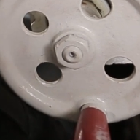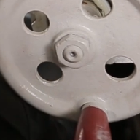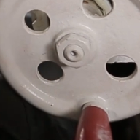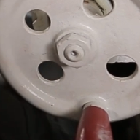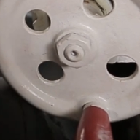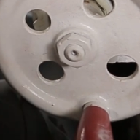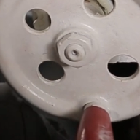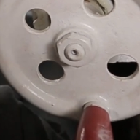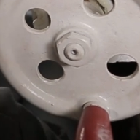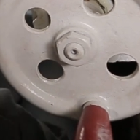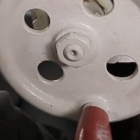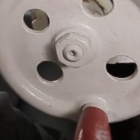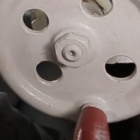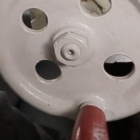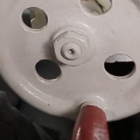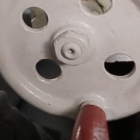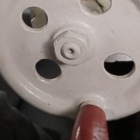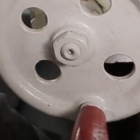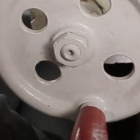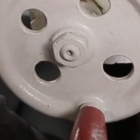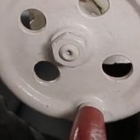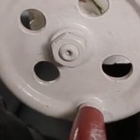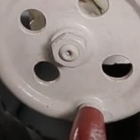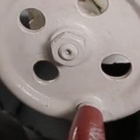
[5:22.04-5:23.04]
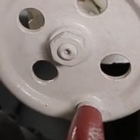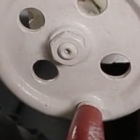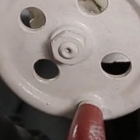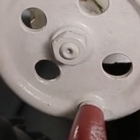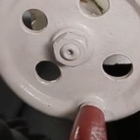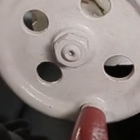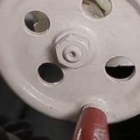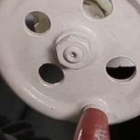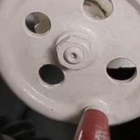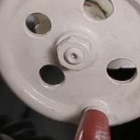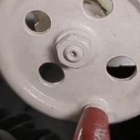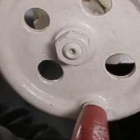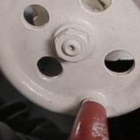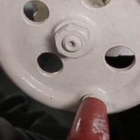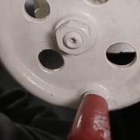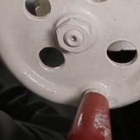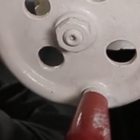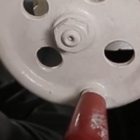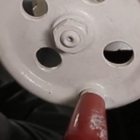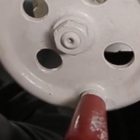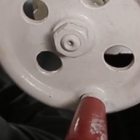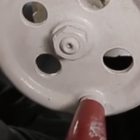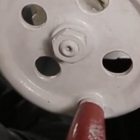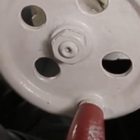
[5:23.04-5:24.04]
On the left side
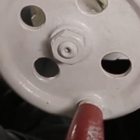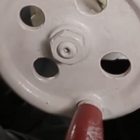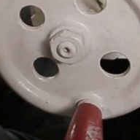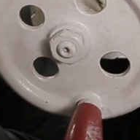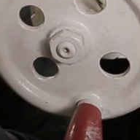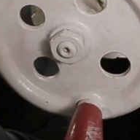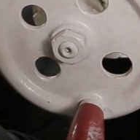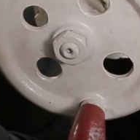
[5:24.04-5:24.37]
are where the